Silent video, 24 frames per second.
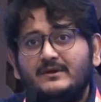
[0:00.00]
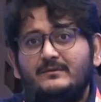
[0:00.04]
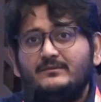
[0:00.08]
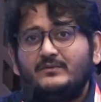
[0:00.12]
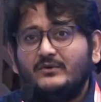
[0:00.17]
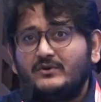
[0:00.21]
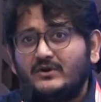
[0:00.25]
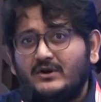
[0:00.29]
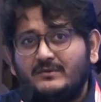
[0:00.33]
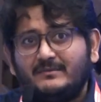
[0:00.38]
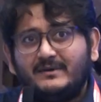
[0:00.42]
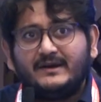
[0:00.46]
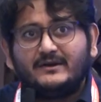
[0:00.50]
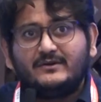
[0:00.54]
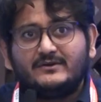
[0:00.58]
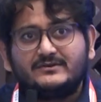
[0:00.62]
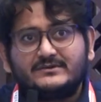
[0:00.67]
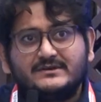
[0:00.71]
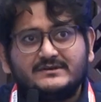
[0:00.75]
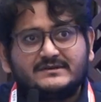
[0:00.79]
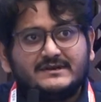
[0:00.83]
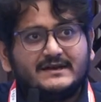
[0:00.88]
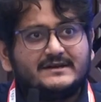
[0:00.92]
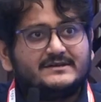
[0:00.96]

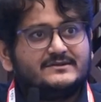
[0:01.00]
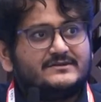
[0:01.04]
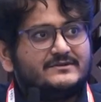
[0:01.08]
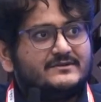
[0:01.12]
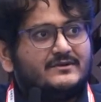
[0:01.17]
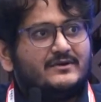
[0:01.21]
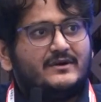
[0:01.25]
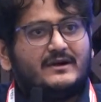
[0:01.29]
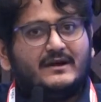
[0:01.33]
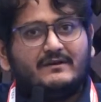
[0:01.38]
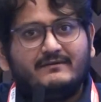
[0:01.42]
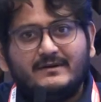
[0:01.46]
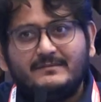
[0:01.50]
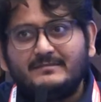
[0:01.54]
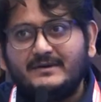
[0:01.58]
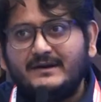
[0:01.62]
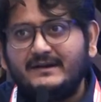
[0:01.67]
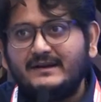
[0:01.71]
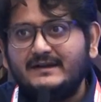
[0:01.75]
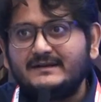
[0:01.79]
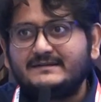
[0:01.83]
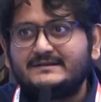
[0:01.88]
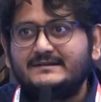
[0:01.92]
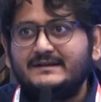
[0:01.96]
mucormycosis. As
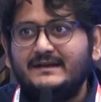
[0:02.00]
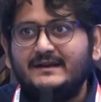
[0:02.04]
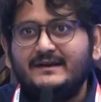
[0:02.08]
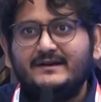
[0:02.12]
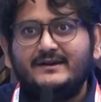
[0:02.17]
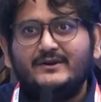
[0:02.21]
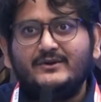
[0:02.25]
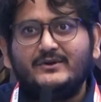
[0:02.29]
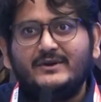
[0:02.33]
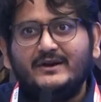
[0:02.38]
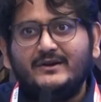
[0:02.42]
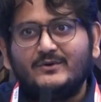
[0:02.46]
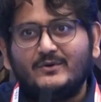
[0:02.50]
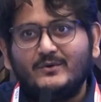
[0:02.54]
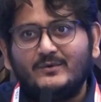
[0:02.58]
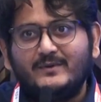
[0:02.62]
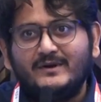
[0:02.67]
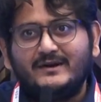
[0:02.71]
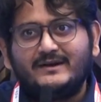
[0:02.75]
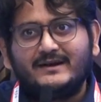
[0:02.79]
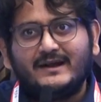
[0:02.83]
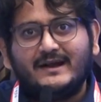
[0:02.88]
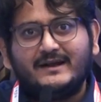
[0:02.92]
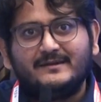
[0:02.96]
everybody has seen during
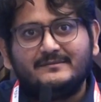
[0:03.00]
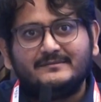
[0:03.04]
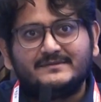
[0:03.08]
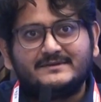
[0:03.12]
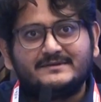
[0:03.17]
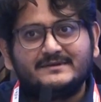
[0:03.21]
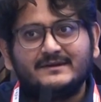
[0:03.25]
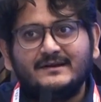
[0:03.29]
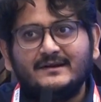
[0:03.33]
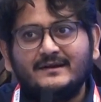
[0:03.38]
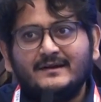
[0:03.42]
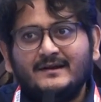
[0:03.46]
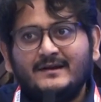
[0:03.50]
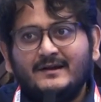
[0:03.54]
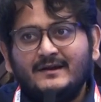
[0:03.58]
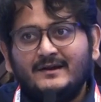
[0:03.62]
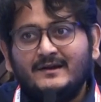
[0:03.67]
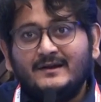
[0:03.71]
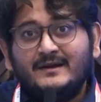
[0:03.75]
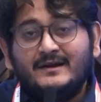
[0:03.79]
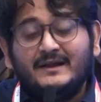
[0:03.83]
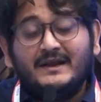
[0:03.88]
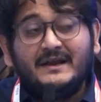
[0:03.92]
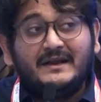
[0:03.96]
COVID times,
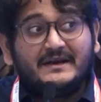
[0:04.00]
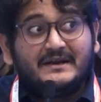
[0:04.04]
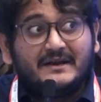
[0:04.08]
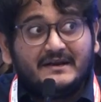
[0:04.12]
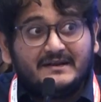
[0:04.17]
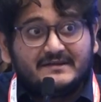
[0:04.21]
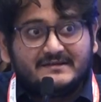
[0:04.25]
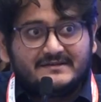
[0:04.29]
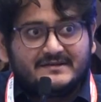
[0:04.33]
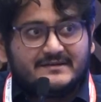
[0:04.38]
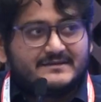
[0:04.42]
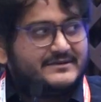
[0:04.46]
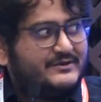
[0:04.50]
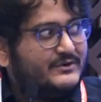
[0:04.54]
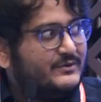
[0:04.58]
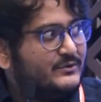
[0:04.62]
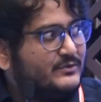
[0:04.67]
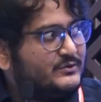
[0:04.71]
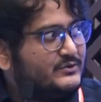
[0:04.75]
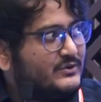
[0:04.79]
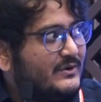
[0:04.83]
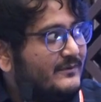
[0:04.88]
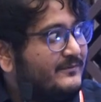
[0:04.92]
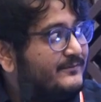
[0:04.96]
increases
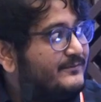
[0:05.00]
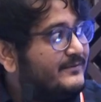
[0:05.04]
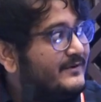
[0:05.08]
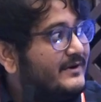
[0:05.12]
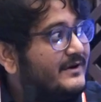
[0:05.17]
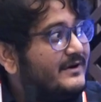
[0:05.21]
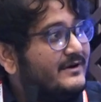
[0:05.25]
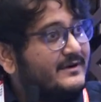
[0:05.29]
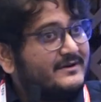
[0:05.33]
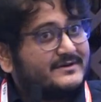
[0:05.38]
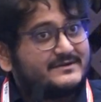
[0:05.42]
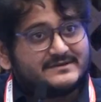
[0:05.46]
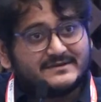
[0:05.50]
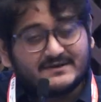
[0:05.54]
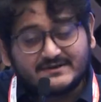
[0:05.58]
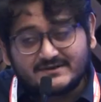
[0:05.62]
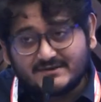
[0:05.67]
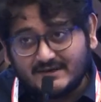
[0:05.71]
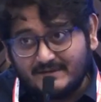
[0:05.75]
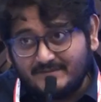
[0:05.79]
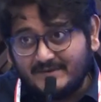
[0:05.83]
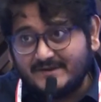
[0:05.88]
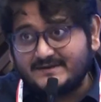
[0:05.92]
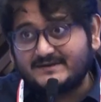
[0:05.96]
use of
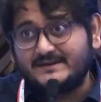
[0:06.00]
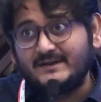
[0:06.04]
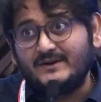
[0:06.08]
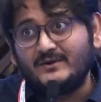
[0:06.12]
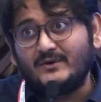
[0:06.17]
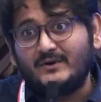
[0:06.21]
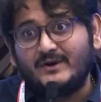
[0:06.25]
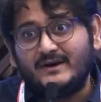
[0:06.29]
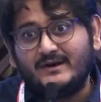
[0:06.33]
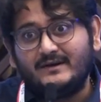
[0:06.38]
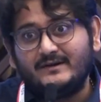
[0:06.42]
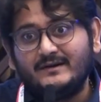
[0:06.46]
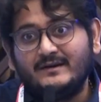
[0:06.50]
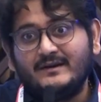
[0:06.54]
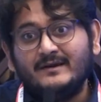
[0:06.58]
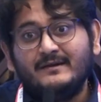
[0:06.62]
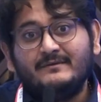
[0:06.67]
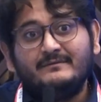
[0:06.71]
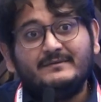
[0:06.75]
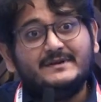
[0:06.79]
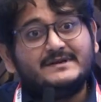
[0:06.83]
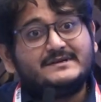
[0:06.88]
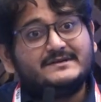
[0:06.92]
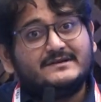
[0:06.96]
systemic steroid,
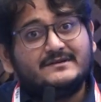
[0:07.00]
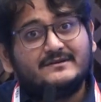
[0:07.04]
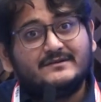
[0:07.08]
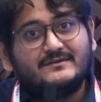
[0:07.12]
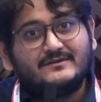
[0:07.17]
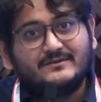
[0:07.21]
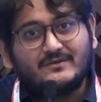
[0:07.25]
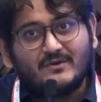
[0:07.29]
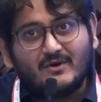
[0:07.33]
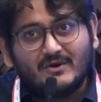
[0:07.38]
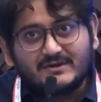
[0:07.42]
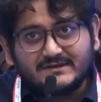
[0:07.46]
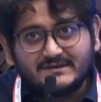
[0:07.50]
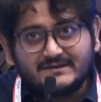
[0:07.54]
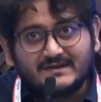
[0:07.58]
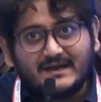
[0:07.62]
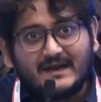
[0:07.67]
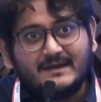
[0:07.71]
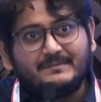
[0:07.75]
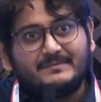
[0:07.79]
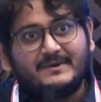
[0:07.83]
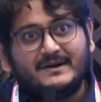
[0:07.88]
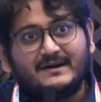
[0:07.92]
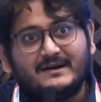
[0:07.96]
which causes
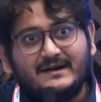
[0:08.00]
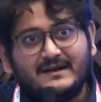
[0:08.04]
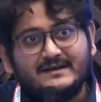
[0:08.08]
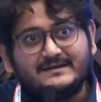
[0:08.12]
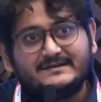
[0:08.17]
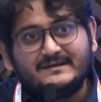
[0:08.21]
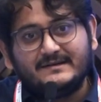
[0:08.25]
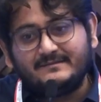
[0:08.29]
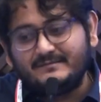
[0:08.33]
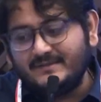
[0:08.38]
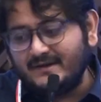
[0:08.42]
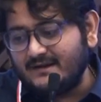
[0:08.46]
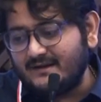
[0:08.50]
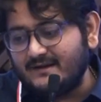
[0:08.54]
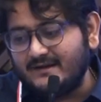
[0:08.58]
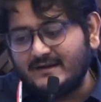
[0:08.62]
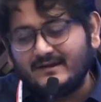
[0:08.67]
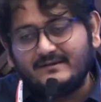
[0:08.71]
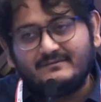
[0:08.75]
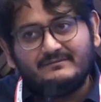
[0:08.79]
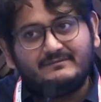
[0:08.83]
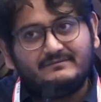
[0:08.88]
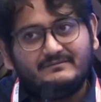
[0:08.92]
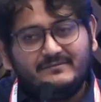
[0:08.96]

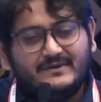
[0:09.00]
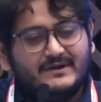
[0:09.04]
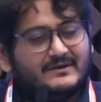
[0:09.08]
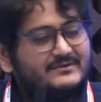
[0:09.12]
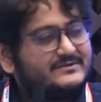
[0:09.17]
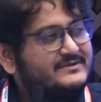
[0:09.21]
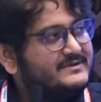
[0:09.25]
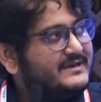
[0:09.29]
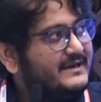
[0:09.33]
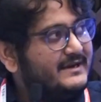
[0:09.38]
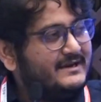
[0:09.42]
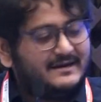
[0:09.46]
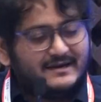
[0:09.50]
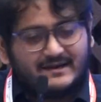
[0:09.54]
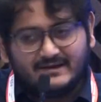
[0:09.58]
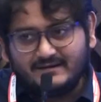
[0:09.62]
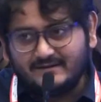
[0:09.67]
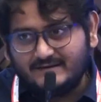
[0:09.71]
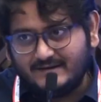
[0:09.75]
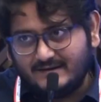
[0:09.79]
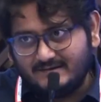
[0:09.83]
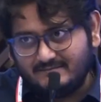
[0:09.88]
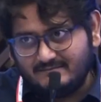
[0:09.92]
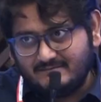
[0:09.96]
hyperglycemia, and we have seen like
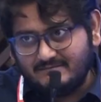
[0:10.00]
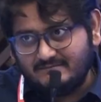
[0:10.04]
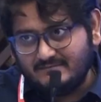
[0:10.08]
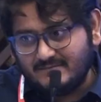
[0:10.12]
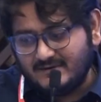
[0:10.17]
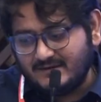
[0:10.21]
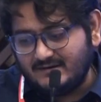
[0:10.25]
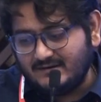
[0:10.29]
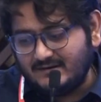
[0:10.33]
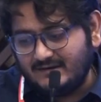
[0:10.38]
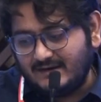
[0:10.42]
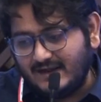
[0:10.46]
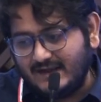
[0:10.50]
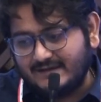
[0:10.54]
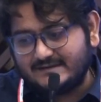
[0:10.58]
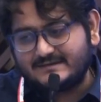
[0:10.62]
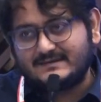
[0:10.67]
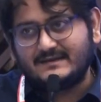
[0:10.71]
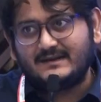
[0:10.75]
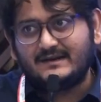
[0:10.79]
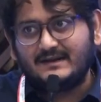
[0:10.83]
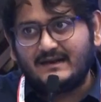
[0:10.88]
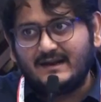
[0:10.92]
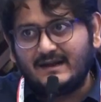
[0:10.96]
in
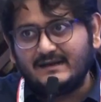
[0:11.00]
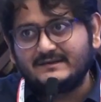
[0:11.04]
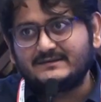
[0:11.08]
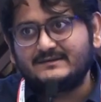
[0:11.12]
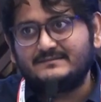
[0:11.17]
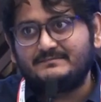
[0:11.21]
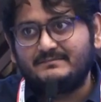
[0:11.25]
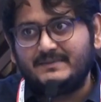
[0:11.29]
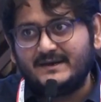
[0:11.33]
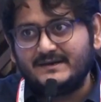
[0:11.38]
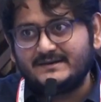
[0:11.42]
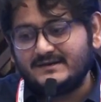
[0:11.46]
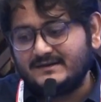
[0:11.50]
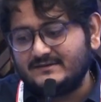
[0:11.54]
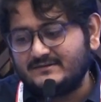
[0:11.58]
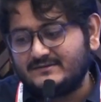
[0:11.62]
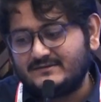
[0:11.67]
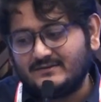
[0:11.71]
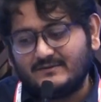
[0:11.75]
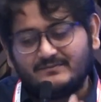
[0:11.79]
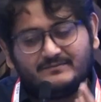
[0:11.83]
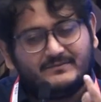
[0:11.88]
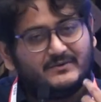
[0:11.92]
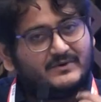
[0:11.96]
lakhs and lakhs
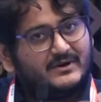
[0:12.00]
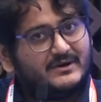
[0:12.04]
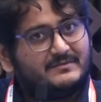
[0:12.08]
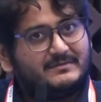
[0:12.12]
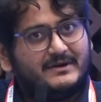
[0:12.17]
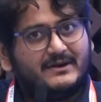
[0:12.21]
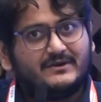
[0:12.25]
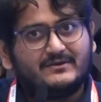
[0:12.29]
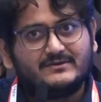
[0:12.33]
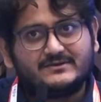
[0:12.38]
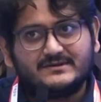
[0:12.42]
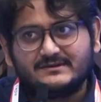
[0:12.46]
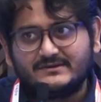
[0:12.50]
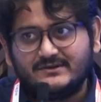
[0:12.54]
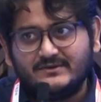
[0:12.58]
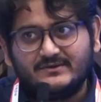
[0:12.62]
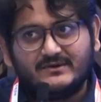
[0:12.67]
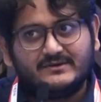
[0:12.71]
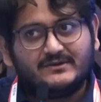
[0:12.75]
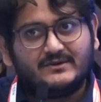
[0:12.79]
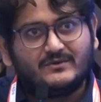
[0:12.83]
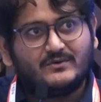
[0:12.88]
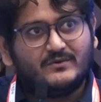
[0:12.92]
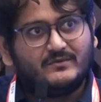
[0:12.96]
patients of mucormycosis
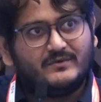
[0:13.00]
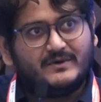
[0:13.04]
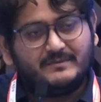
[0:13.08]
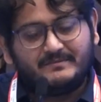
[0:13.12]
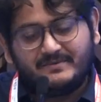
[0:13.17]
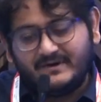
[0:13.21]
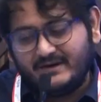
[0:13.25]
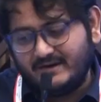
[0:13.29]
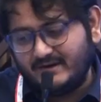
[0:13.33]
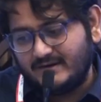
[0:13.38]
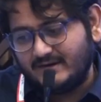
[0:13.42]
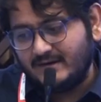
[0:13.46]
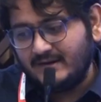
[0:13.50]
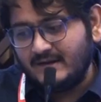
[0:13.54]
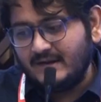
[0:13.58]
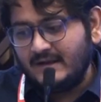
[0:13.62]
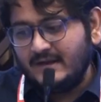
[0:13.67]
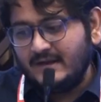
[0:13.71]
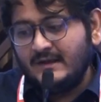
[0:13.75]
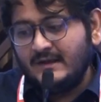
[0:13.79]
during the COVID period.